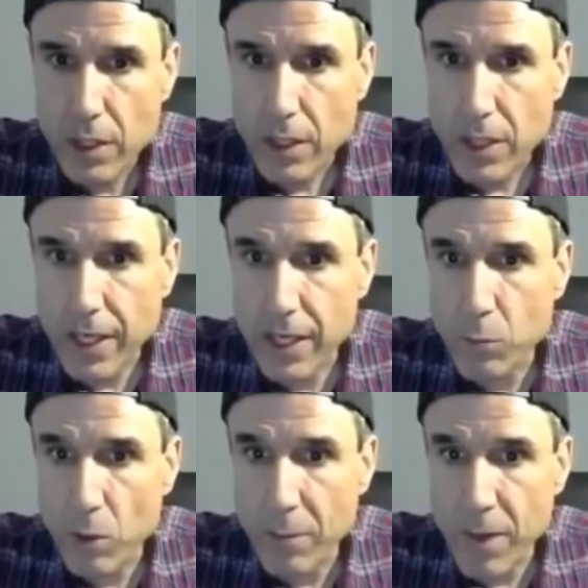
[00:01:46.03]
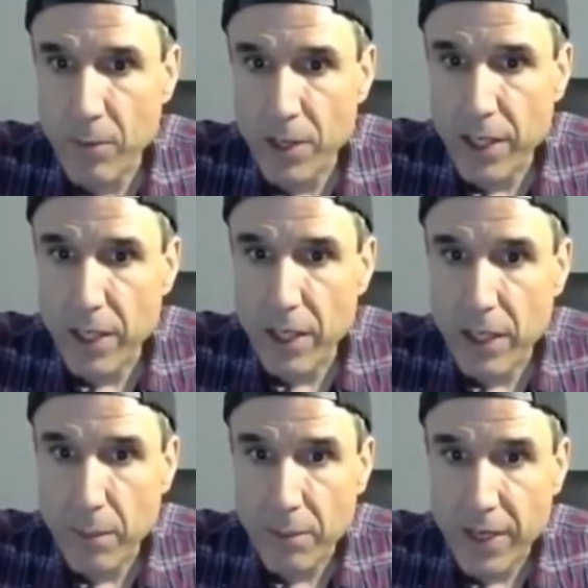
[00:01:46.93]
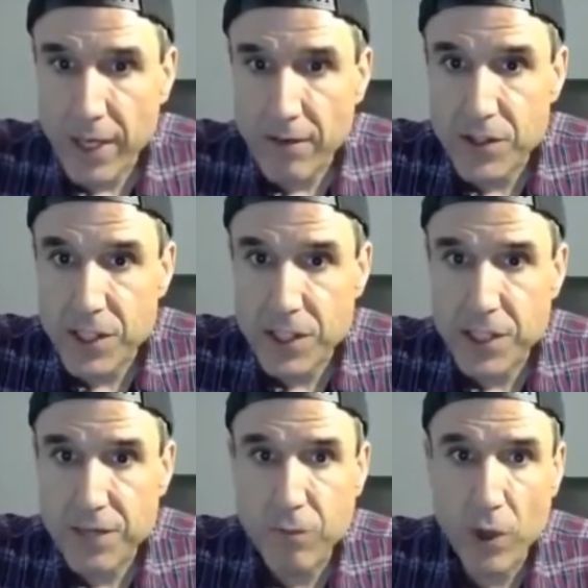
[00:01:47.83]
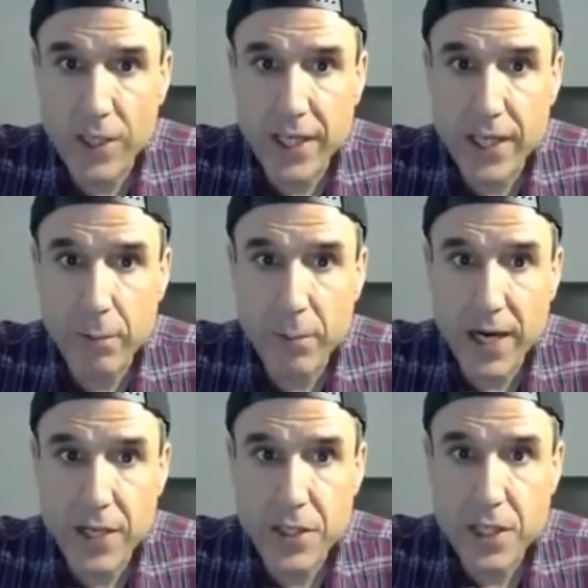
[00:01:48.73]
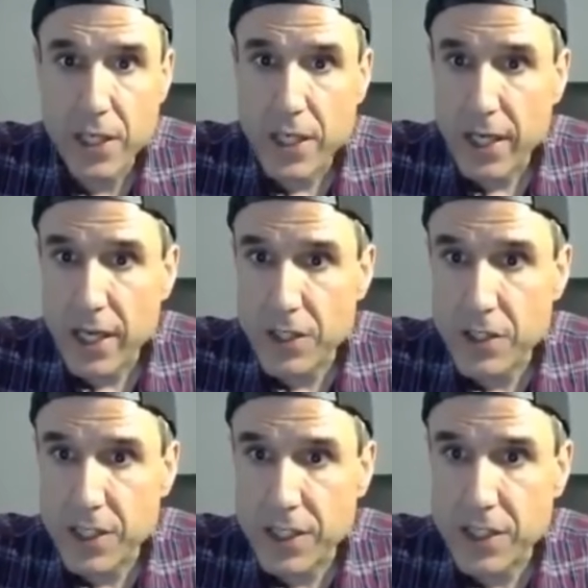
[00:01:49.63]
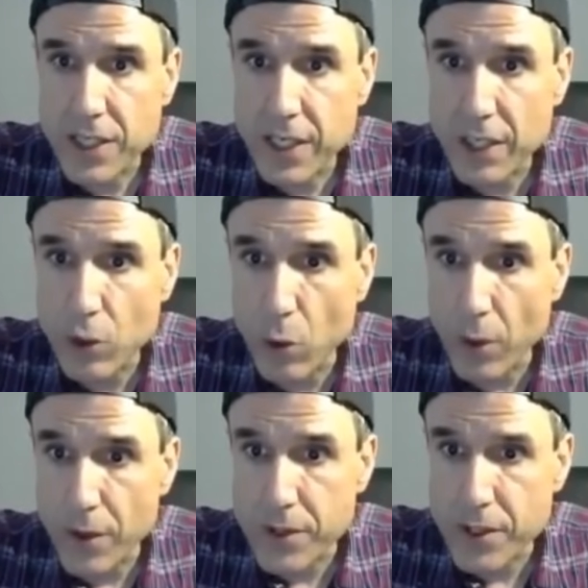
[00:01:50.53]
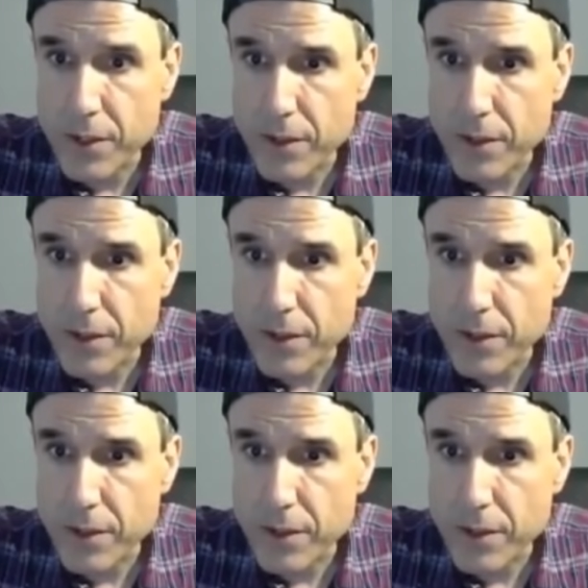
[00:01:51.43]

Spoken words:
you need more memory. I'm going to give it 64 gigabytes and 16 cores.